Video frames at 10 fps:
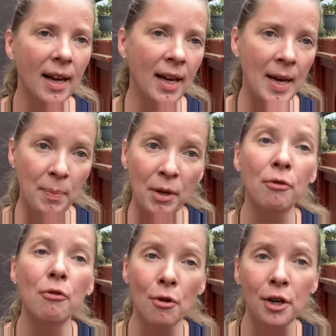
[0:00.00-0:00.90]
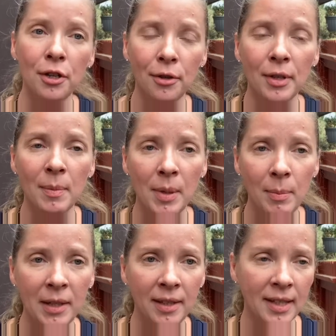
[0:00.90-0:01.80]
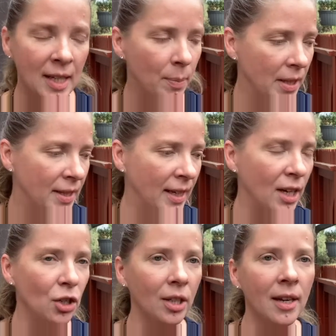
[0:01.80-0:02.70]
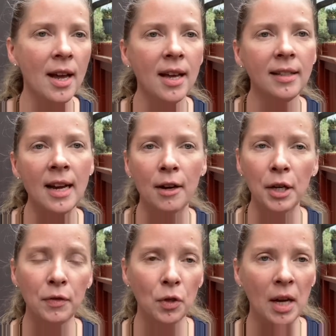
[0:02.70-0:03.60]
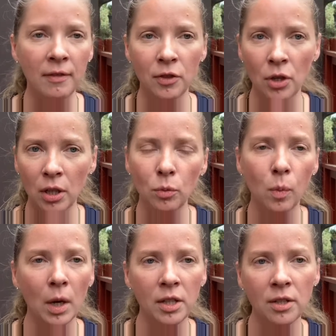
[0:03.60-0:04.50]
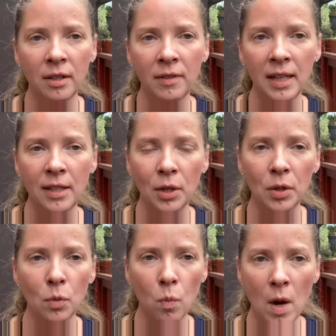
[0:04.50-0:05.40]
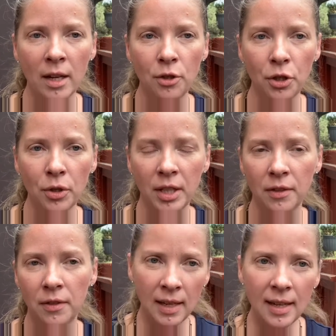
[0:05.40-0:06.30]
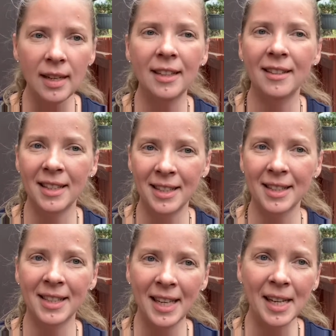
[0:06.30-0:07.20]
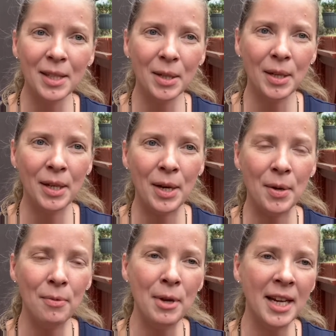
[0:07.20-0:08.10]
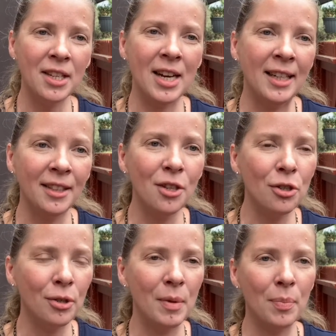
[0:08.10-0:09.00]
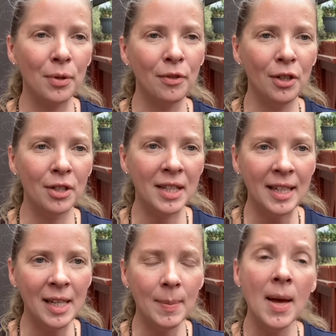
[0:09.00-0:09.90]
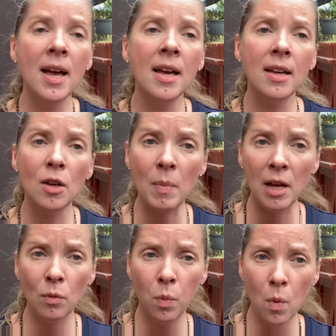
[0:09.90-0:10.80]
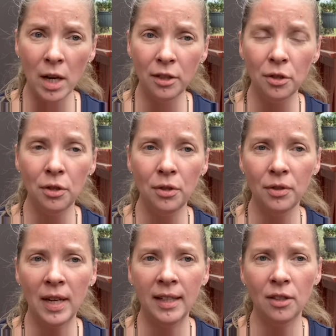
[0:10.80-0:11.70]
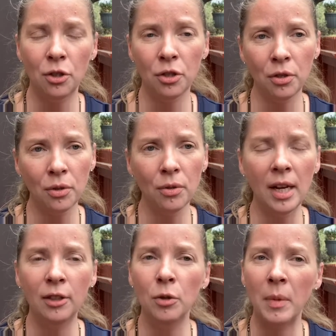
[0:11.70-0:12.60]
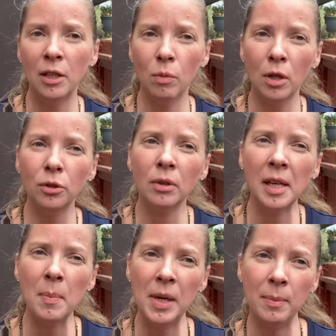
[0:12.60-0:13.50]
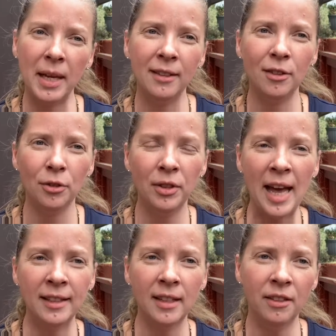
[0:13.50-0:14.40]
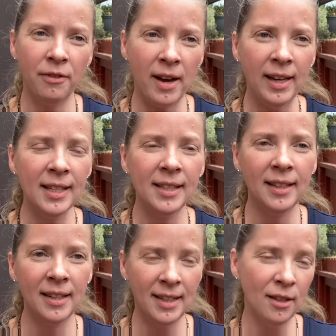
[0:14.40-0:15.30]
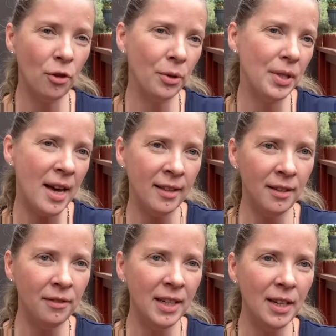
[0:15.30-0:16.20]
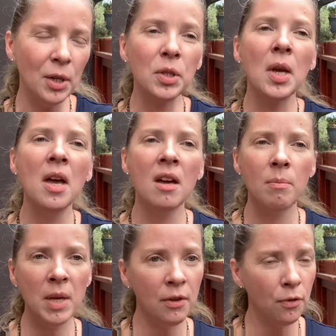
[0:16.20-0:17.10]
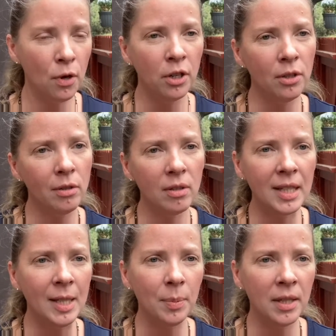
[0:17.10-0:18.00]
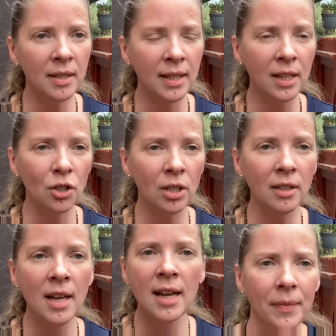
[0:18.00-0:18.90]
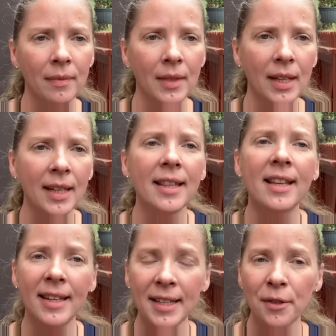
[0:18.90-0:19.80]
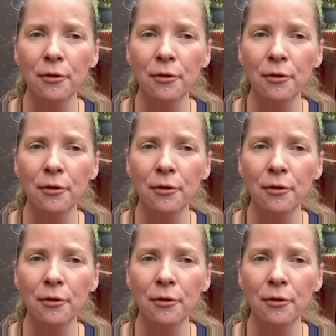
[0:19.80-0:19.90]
before you implement the sleep restriction. Now, if you have not watched the videos 1, 2, and 3 in this 6-week challenge to improve your sleep, you might want to do that too, and you might want to implement that advice that is in those other videos before you do sleep restriction. The reason for